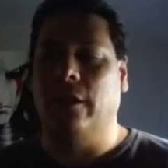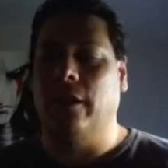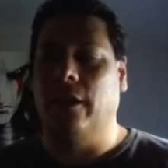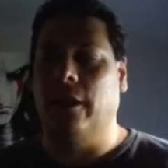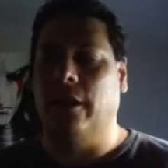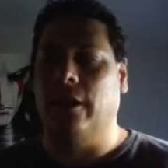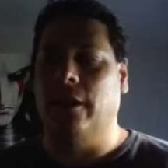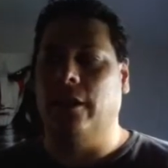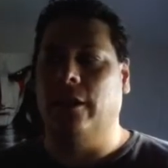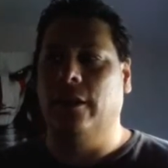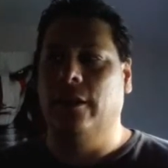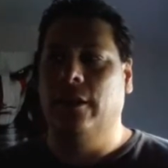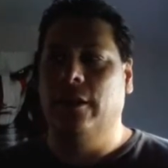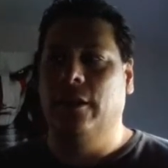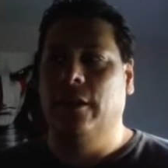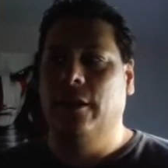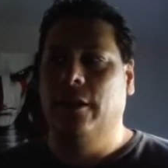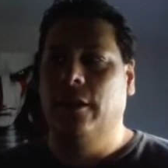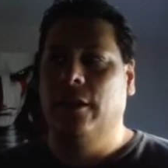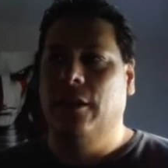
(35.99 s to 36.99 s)
Uh,
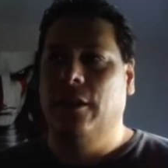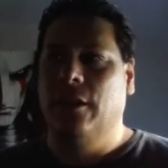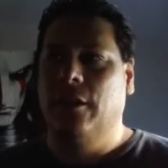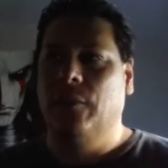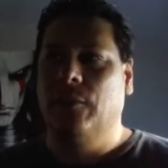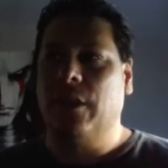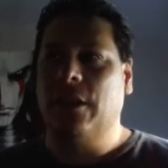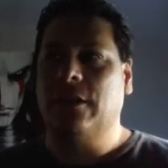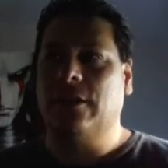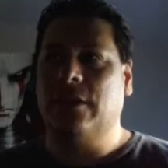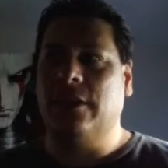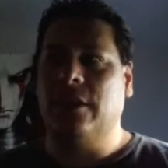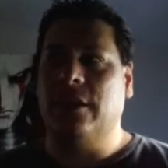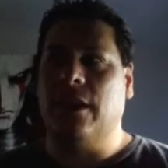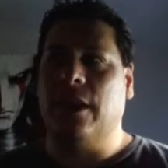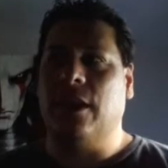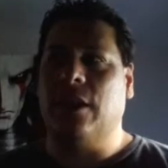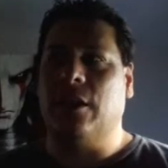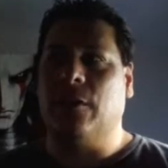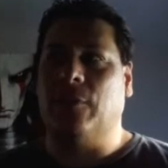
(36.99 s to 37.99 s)
Basically,
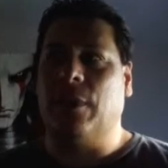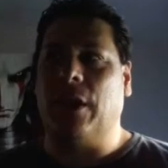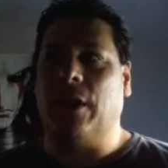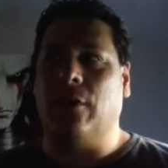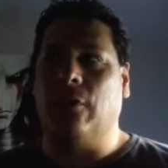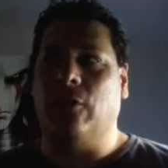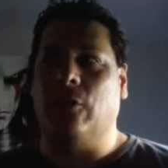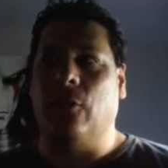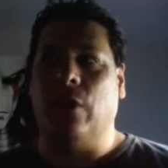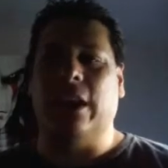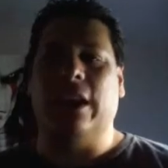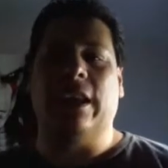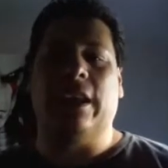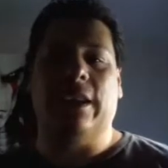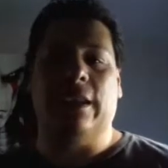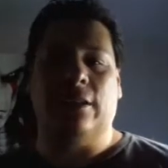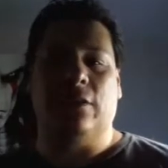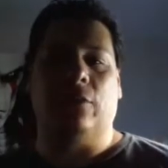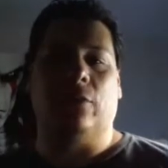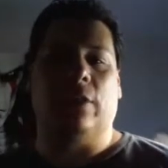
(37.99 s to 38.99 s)
not about what
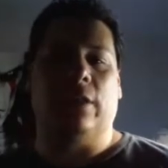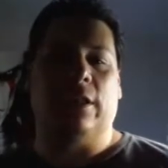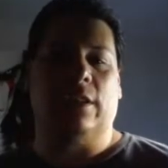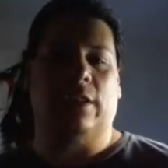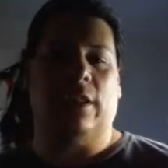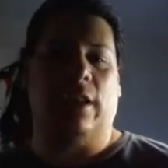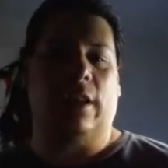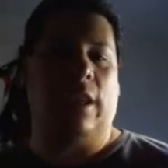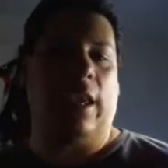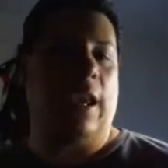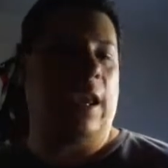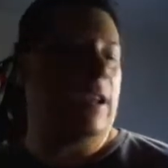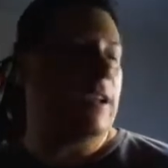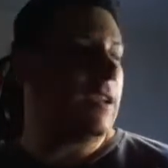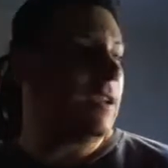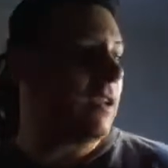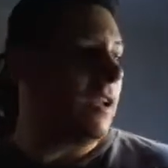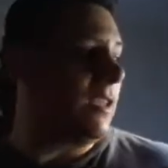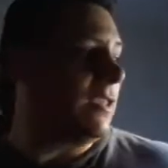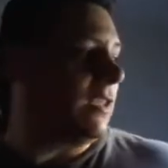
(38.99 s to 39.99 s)
is or is not
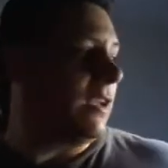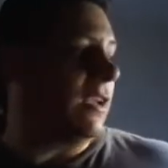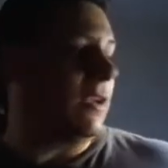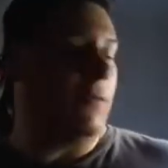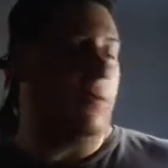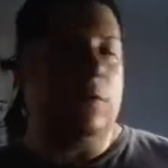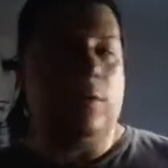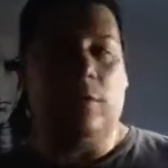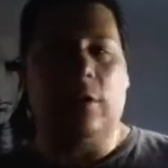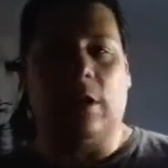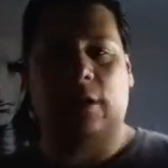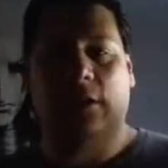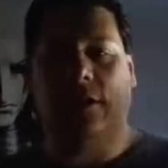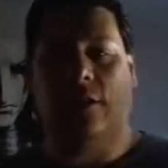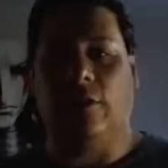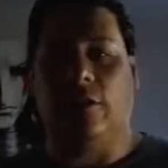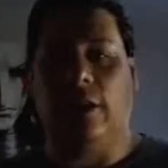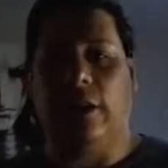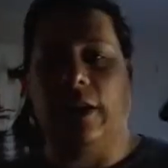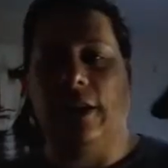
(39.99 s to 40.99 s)
canon. Not that I won't
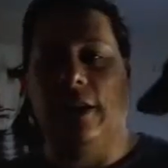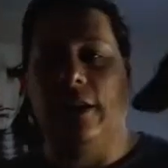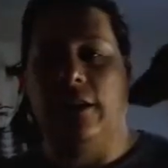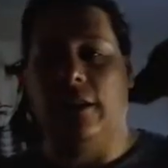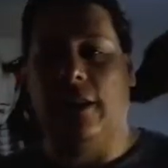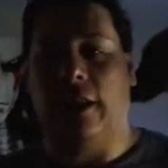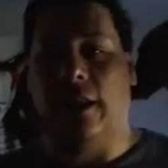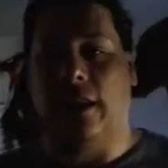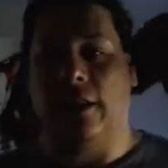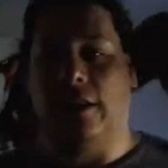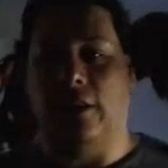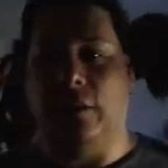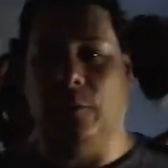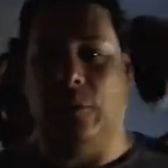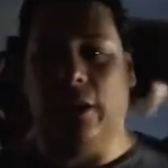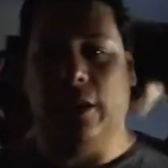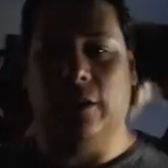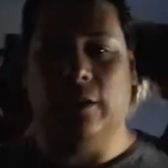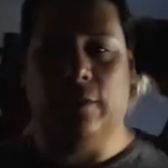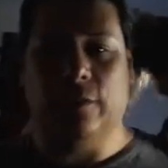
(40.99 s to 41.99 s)
necessarily get into that a little
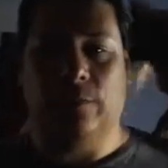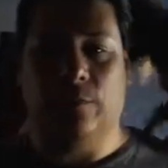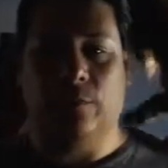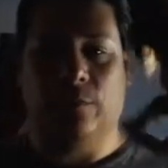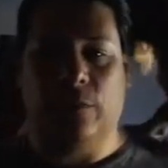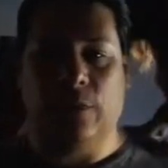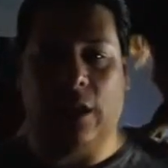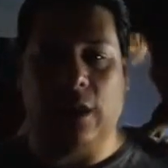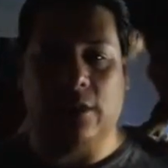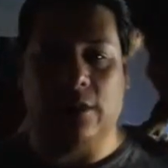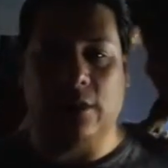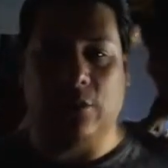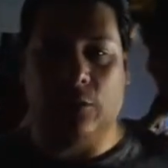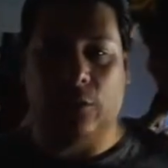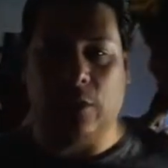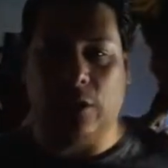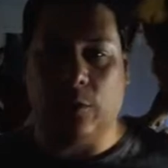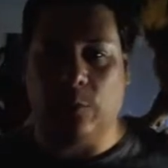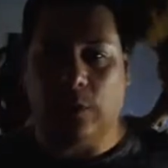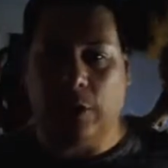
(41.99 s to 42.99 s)
bit. That's
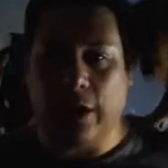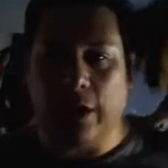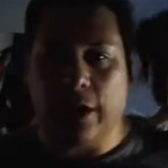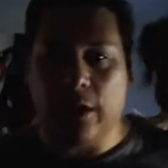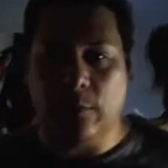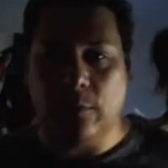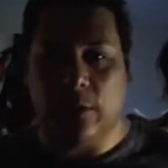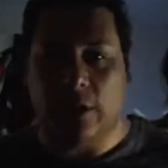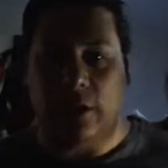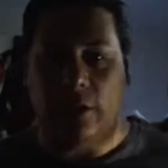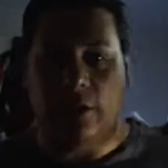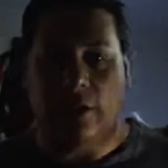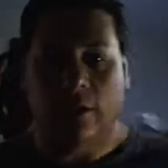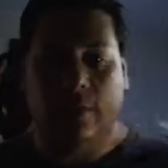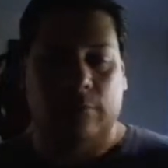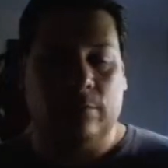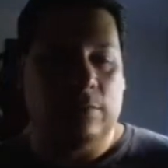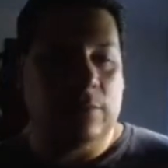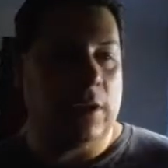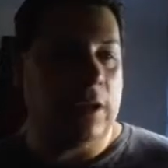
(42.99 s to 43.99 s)
not really the plan, but
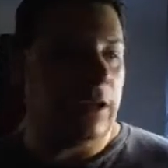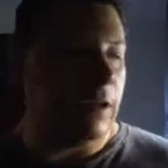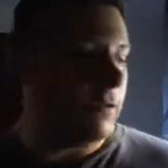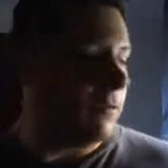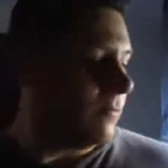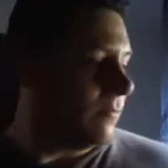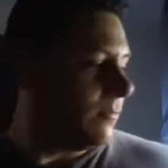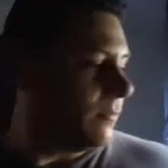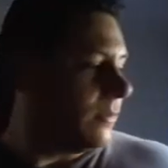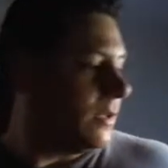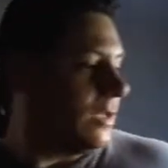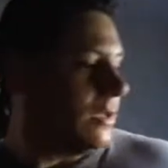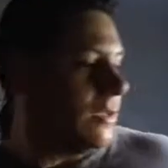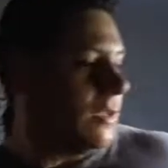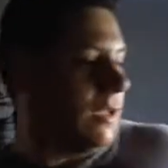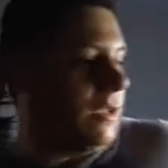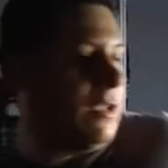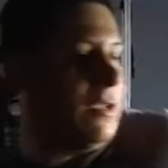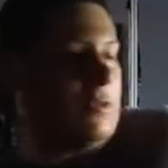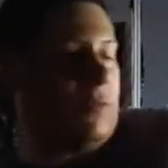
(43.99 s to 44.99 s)
you know,
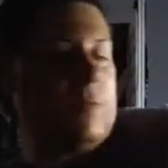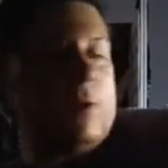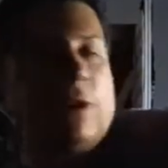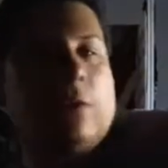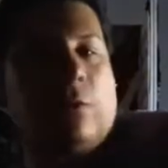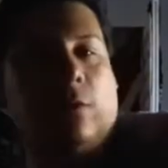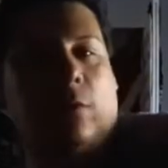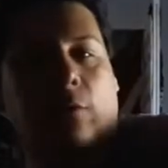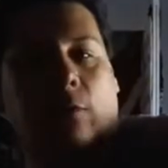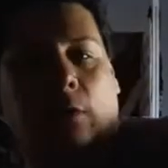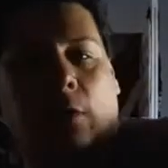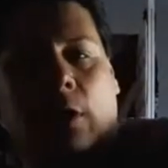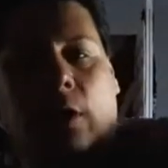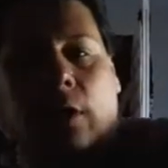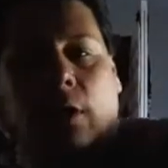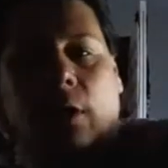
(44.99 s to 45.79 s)
that doesn't mean I won't.